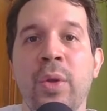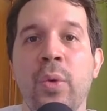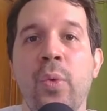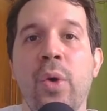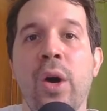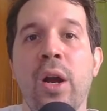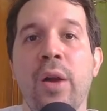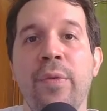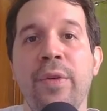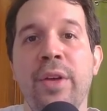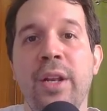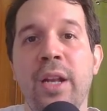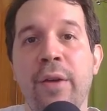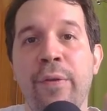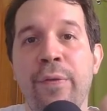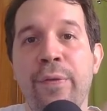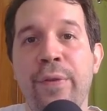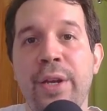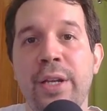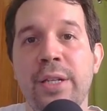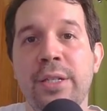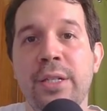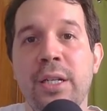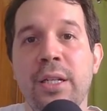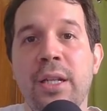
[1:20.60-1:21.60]
we're being
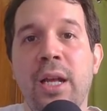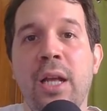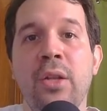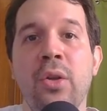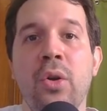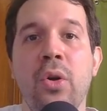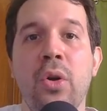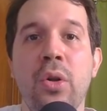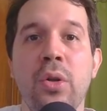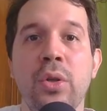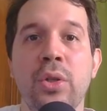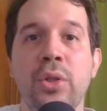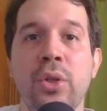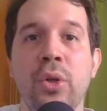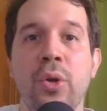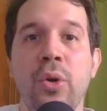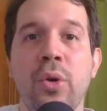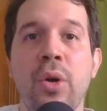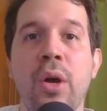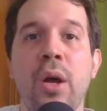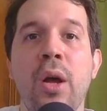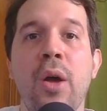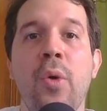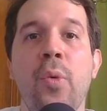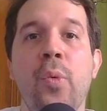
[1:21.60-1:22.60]
efficient and
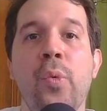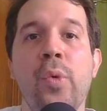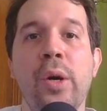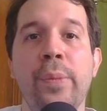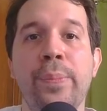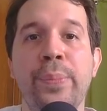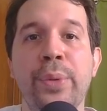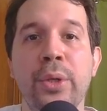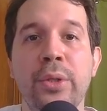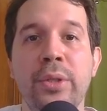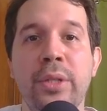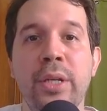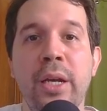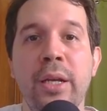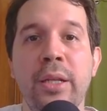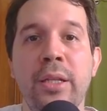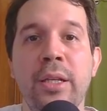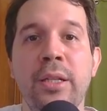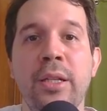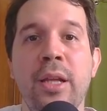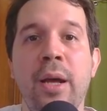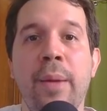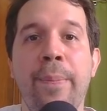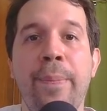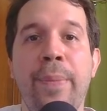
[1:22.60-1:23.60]
also we're
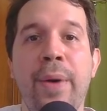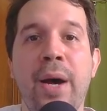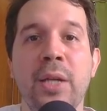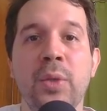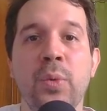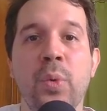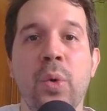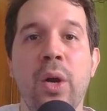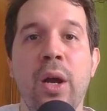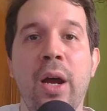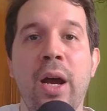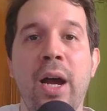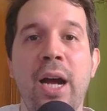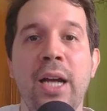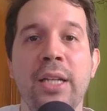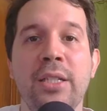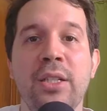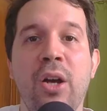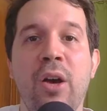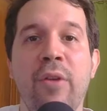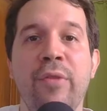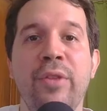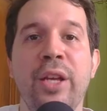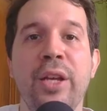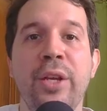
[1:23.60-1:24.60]
protecting the password hash
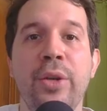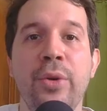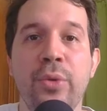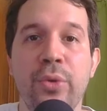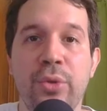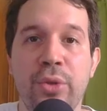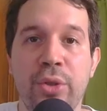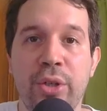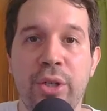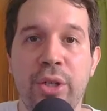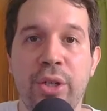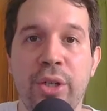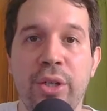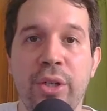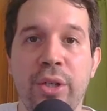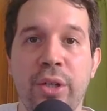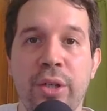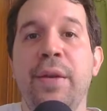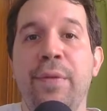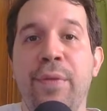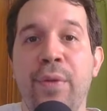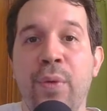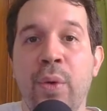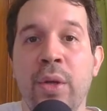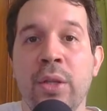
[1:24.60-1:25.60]
of the user.
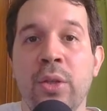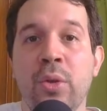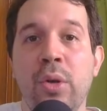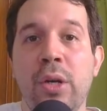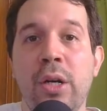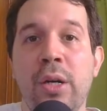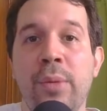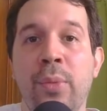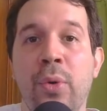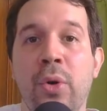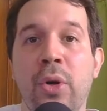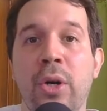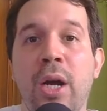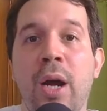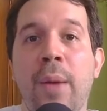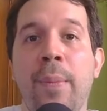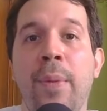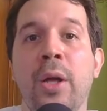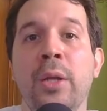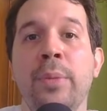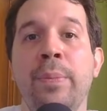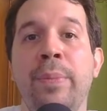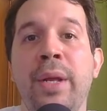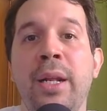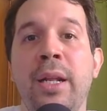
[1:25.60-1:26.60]
If you want to learn more
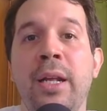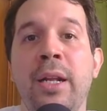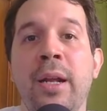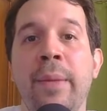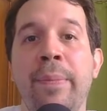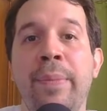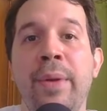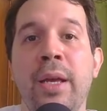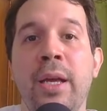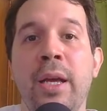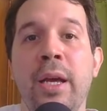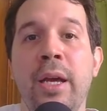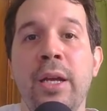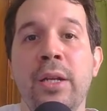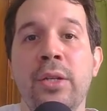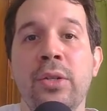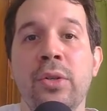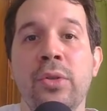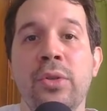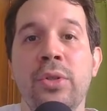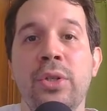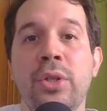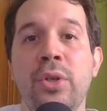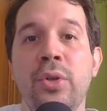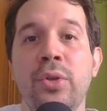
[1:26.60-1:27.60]
about building
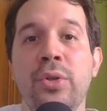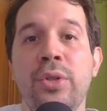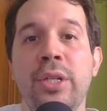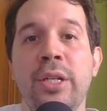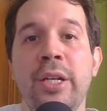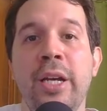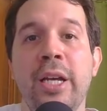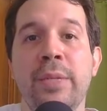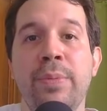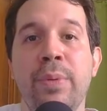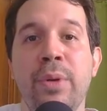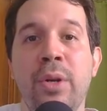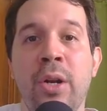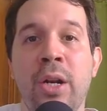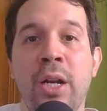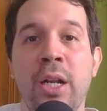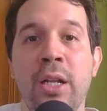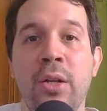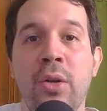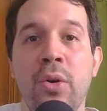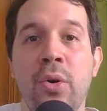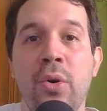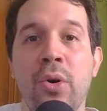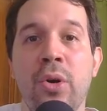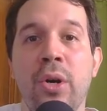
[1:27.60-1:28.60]
applications using
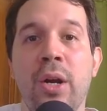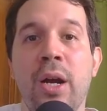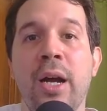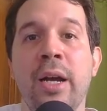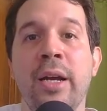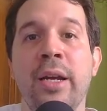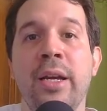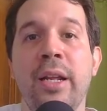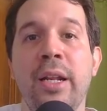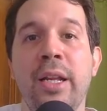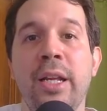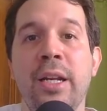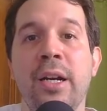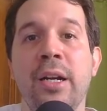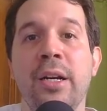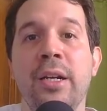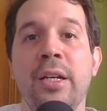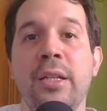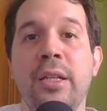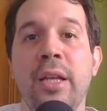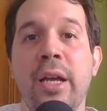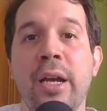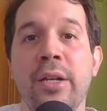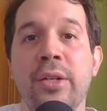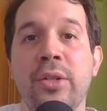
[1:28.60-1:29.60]
ASP.NET Core and clean
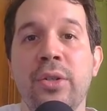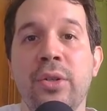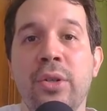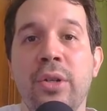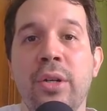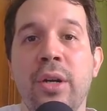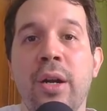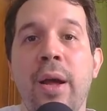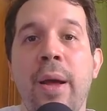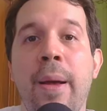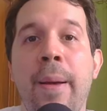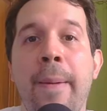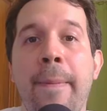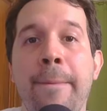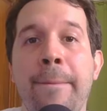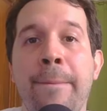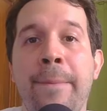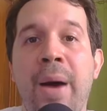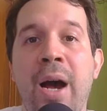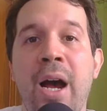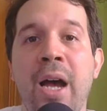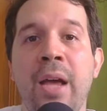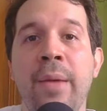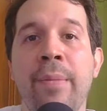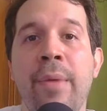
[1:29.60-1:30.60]
architecture,
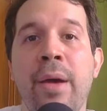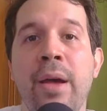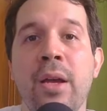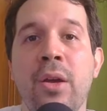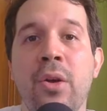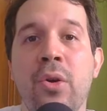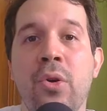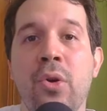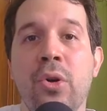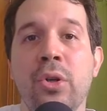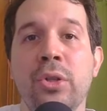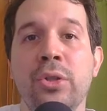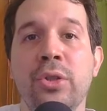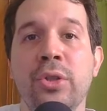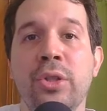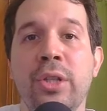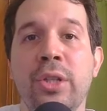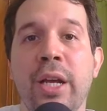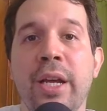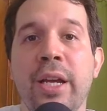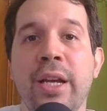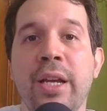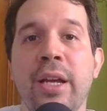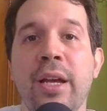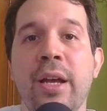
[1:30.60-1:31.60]
Buy my course
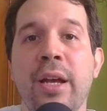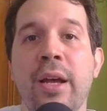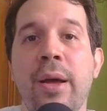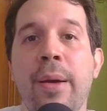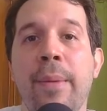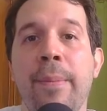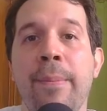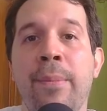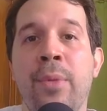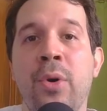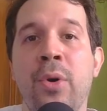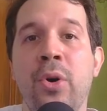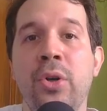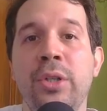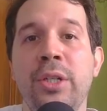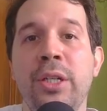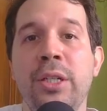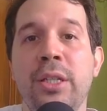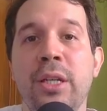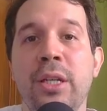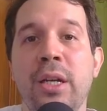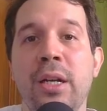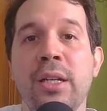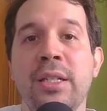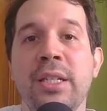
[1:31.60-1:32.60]
today. More
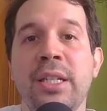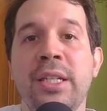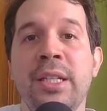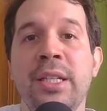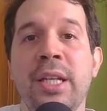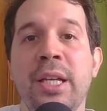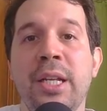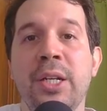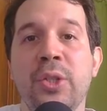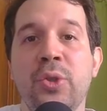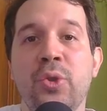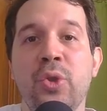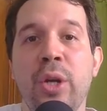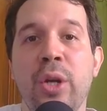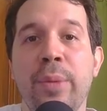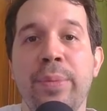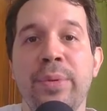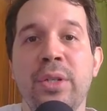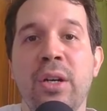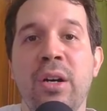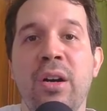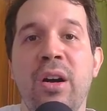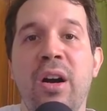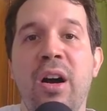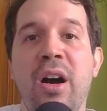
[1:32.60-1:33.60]
details in the
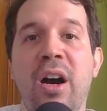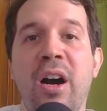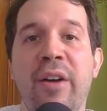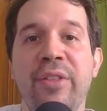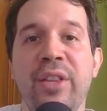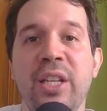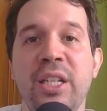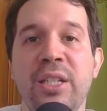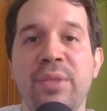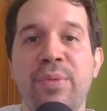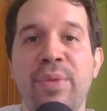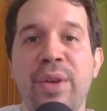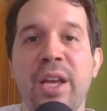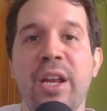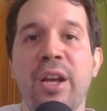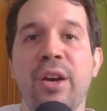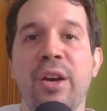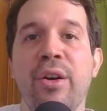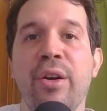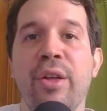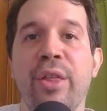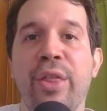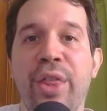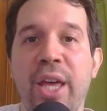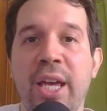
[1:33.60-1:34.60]
description of this
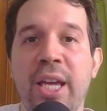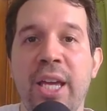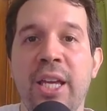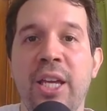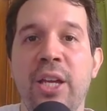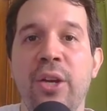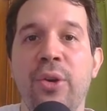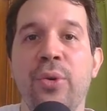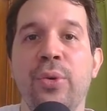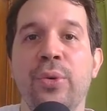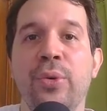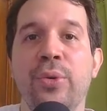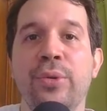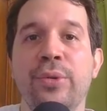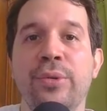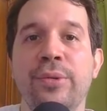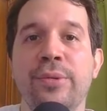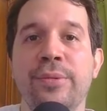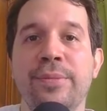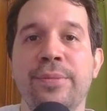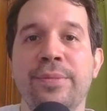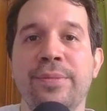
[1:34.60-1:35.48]
video. Thank you.